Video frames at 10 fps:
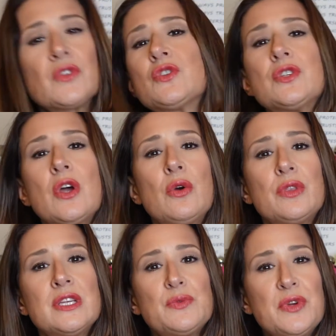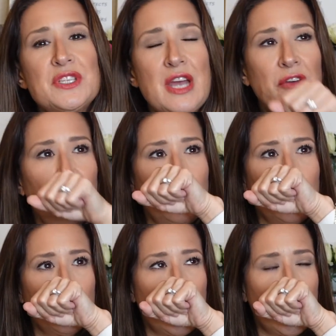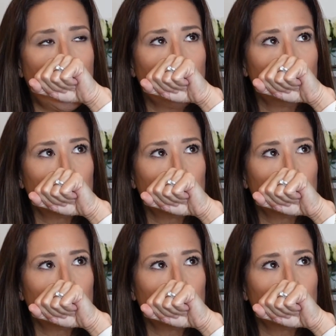So this would definitely,